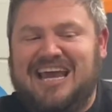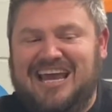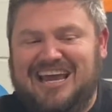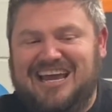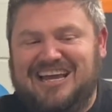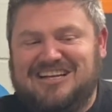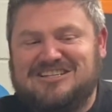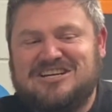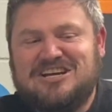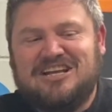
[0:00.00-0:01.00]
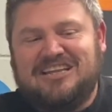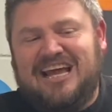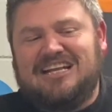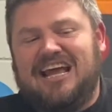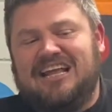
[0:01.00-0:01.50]
and
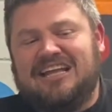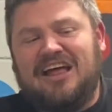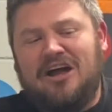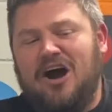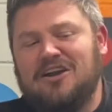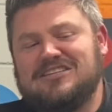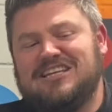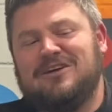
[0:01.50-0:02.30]
that honestly,